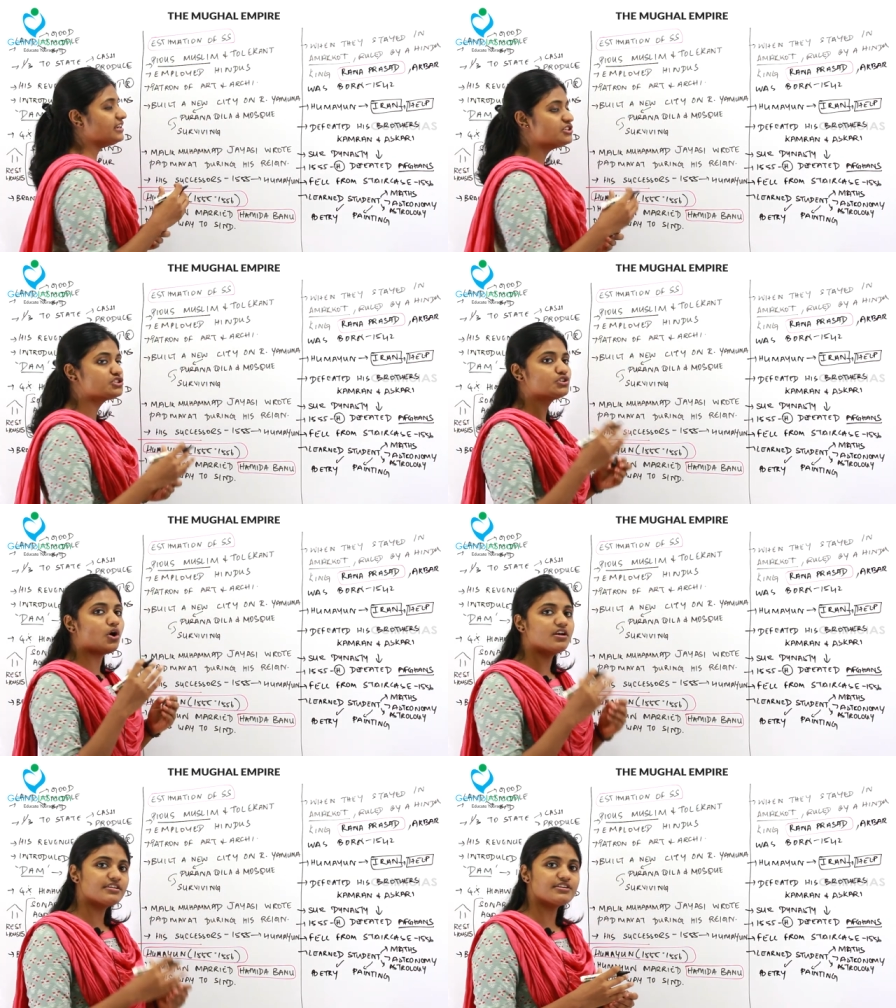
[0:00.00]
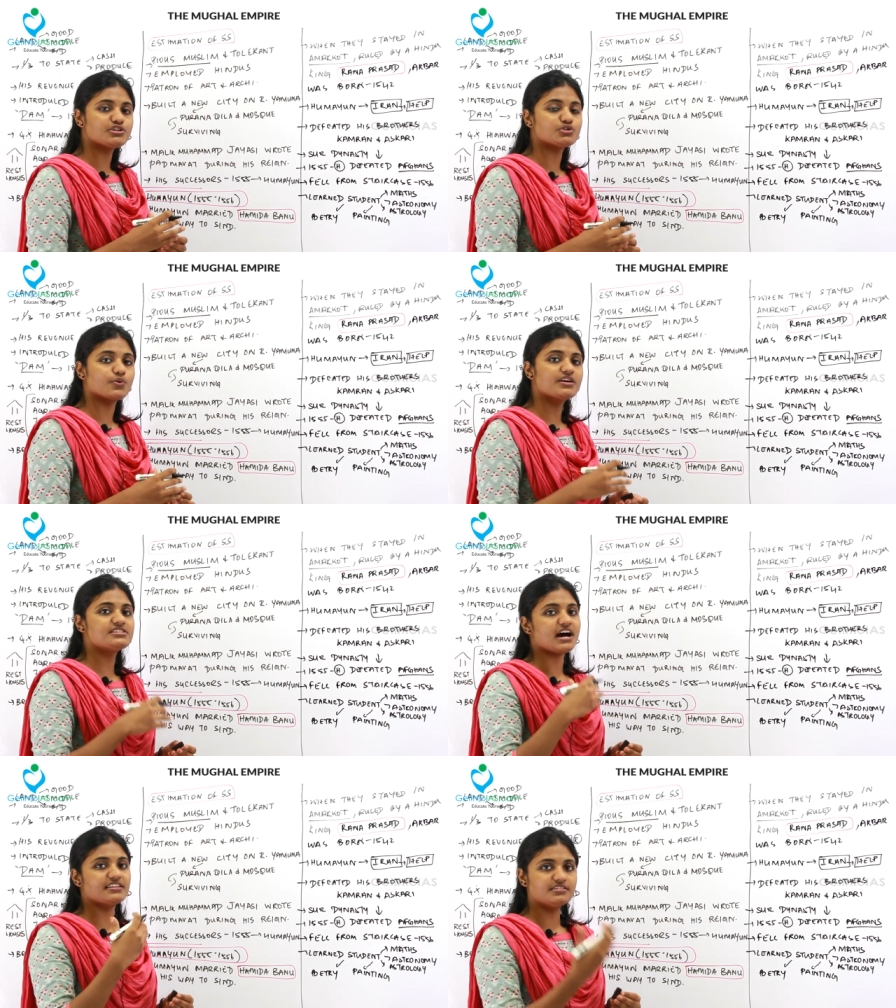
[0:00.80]
he is tolerant towards
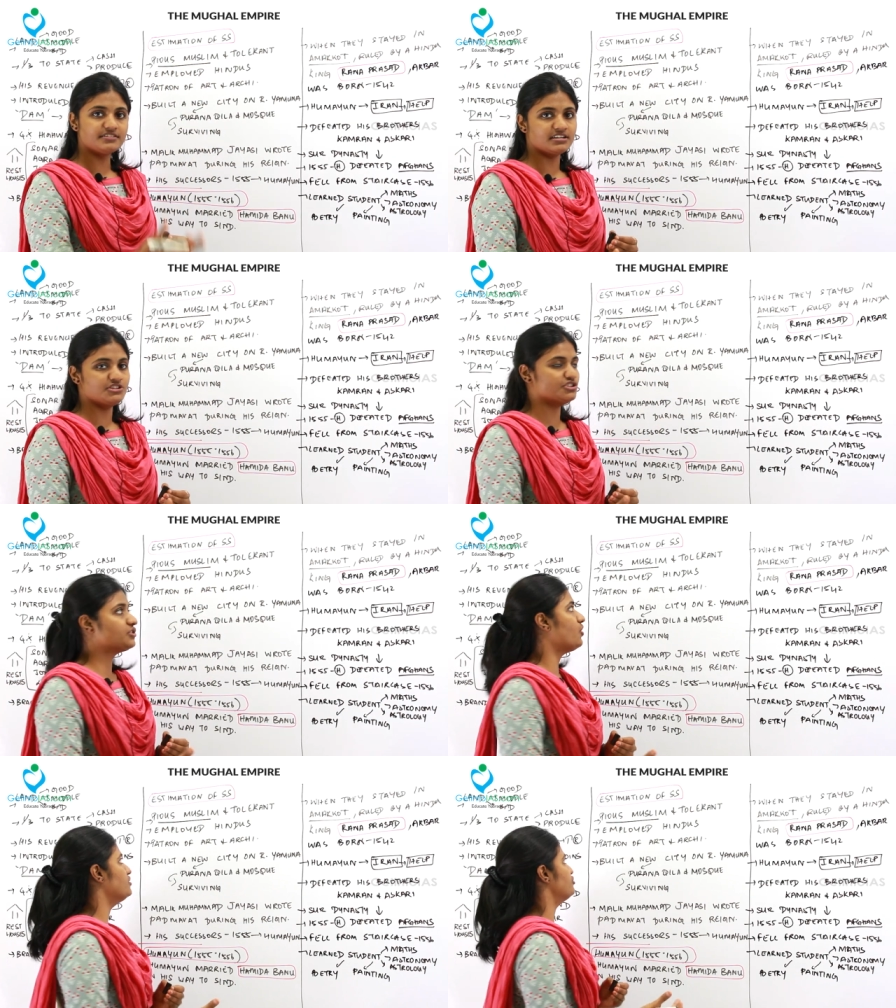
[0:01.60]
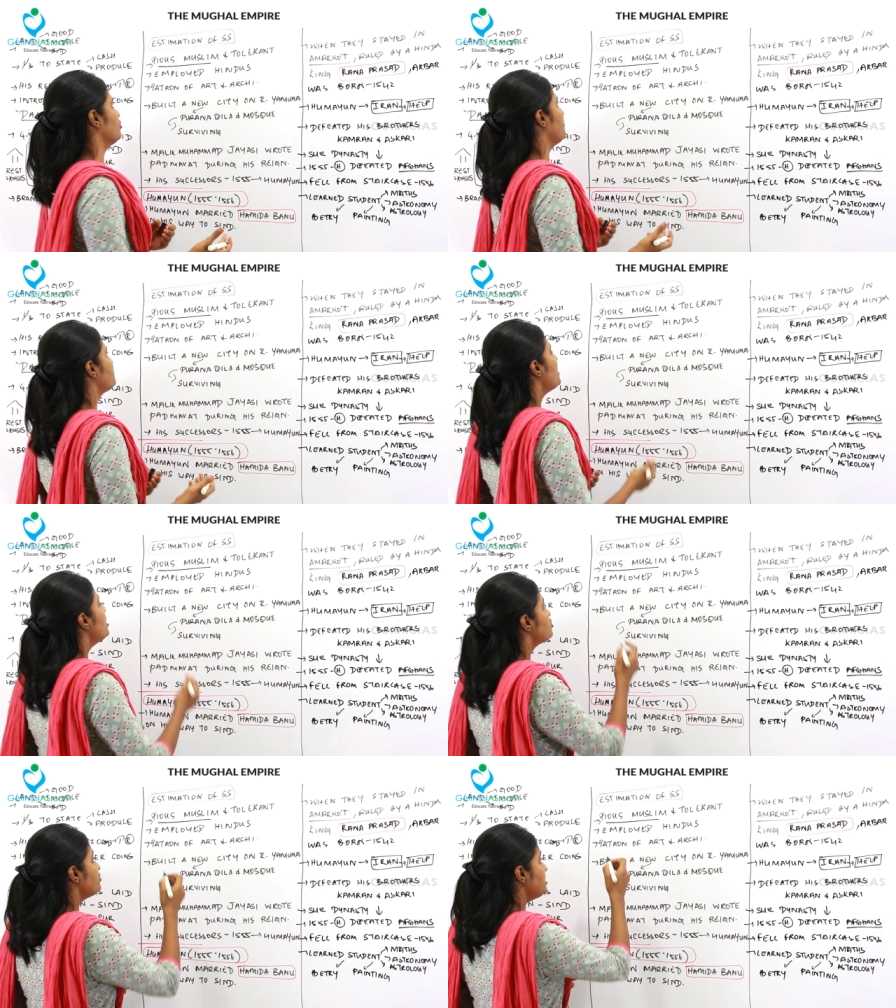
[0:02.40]
other religion also.
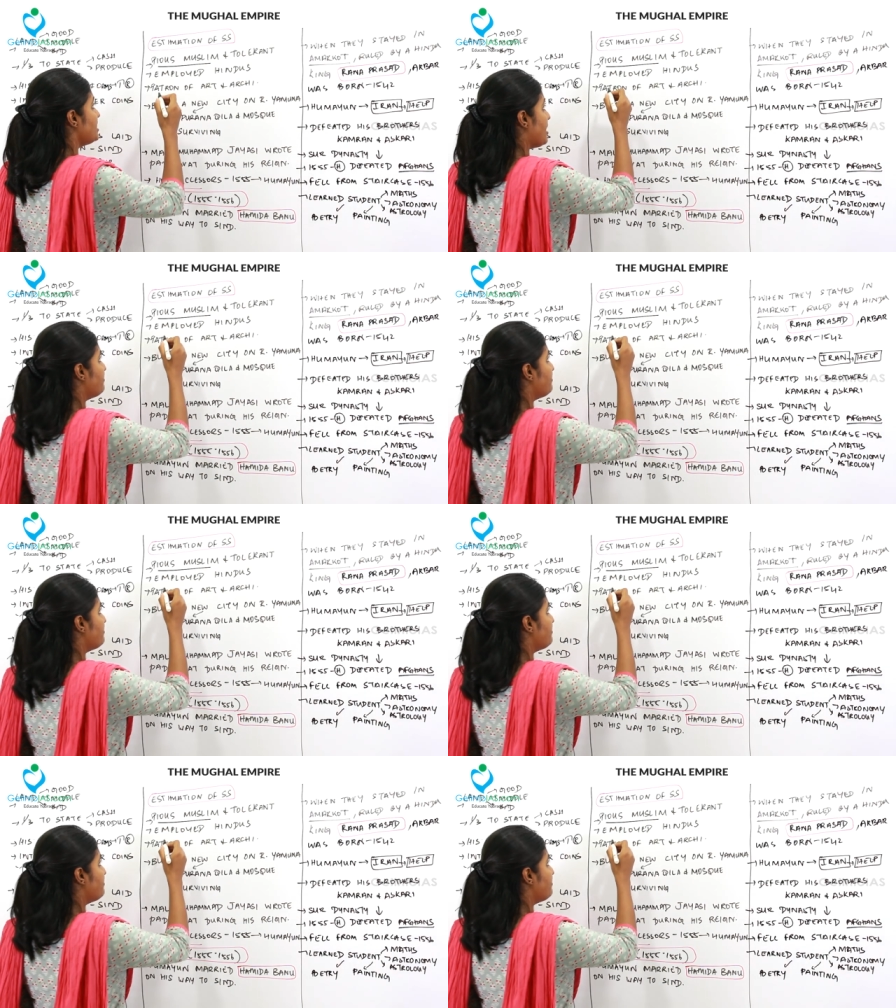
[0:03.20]
So he